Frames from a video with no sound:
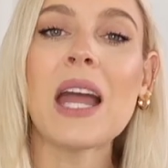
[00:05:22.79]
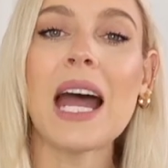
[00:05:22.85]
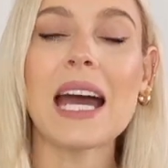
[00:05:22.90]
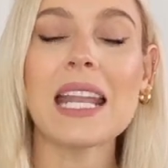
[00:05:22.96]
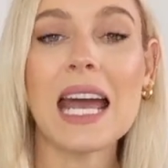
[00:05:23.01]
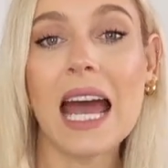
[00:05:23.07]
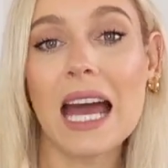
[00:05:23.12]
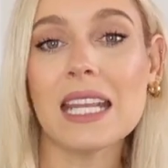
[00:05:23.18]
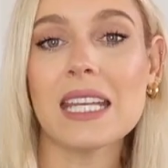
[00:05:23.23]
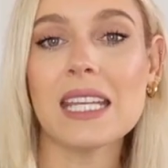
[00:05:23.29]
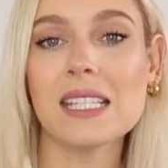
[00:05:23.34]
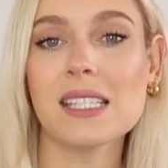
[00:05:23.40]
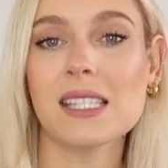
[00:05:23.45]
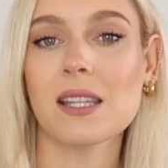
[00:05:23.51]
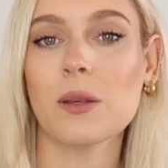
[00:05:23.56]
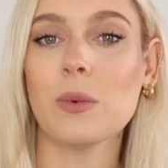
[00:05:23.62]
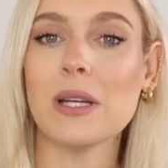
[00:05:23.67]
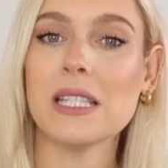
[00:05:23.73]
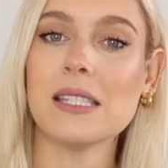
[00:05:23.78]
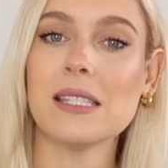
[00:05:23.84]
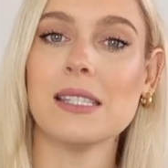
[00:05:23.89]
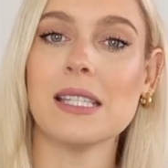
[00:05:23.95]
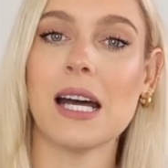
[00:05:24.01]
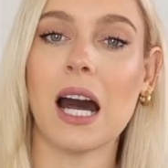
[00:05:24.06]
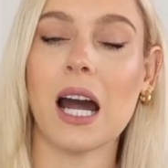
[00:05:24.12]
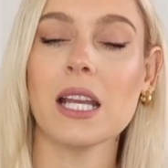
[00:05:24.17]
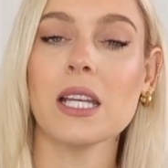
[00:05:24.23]
And heading the
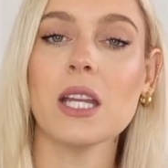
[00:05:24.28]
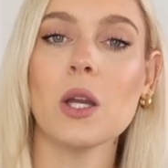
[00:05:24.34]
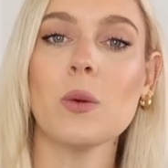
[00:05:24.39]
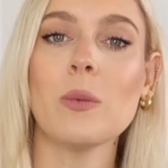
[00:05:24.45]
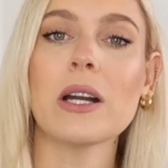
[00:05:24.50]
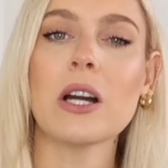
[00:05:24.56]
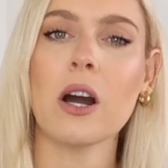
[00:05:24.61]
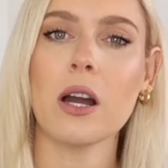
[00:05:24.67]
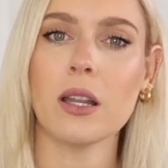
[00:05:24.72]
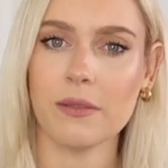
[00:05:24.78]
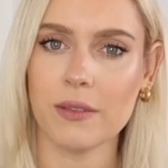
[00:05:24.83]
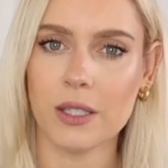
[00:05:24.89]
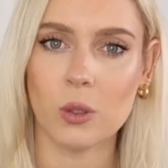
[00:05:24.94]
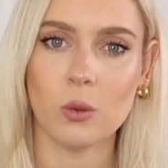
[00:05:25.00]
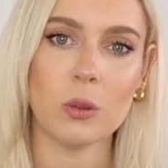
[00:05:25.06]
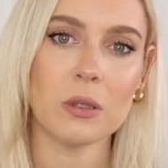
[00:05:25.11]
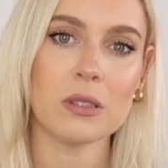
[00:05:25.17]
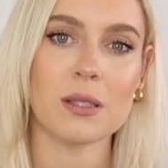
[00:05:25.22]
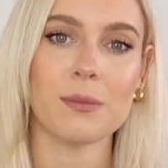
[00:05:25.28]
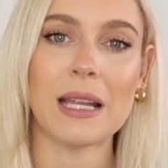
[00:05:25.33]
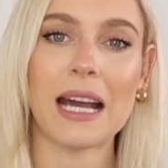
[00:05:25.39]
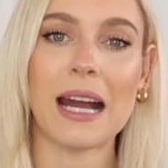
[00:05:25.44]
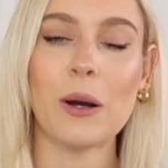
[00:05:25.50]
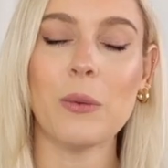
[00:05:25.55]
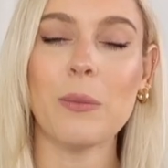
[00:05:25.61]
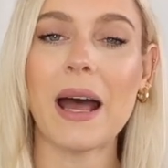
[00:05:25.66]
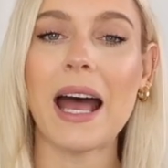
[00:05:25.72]
winter, I know we're kind of in autumn
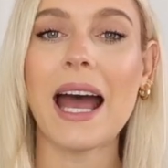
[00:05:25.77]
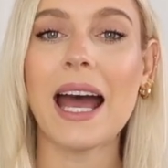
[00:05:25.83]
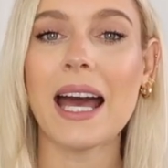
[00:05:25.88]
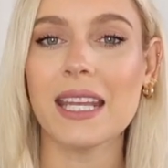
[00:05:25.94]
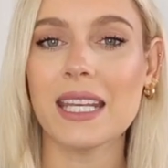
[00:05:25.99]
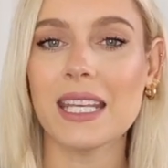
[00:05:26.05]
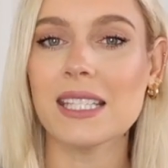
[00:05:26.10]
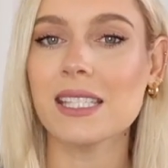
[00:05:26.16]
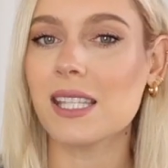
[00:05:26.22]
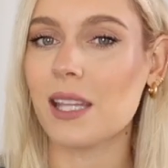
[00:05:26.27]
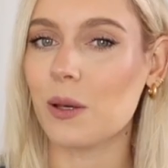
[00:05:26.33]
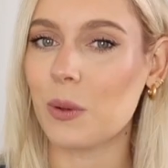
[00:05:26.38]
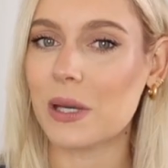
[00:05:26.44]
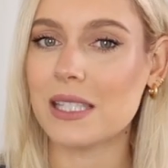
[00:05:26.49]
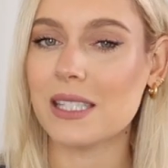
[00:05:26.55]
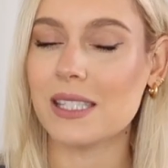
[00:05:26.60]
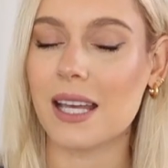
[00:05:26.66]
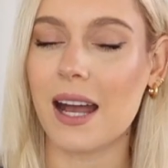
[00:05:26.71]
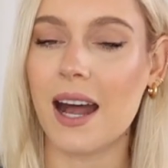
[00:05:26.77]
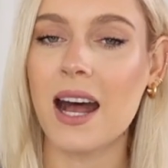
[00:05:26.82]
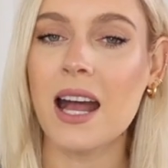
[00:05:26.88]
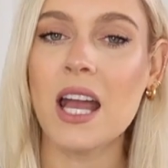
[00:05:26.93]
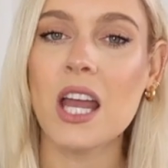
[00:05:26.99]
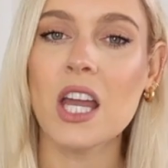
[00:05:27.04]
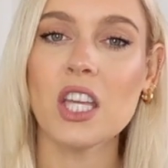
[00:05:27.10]
now, but heading into the winter,